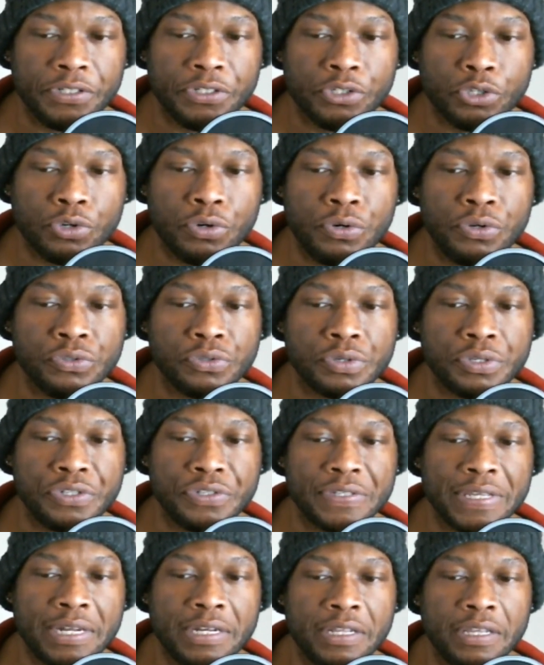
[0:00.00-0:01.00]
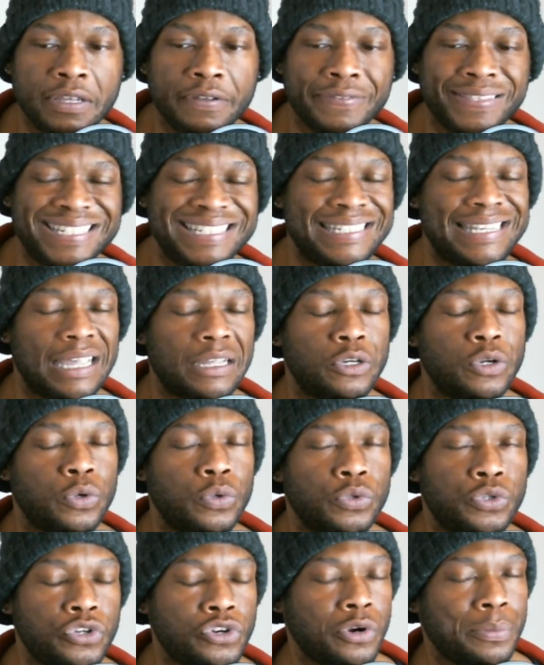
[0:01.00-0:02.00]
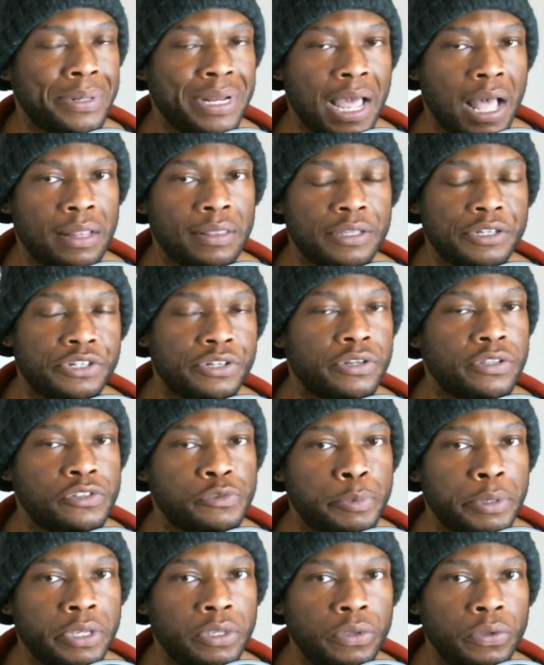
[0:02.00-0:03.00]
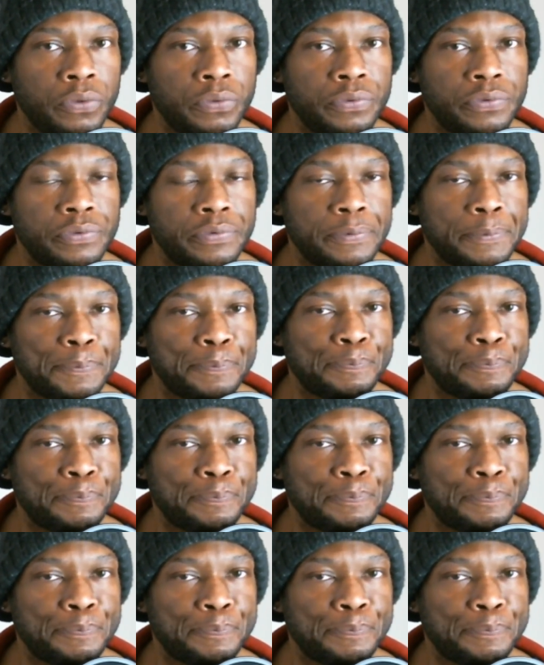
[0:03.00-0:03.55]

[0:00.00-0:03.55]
turns on this idea of the technical terminology that's being used.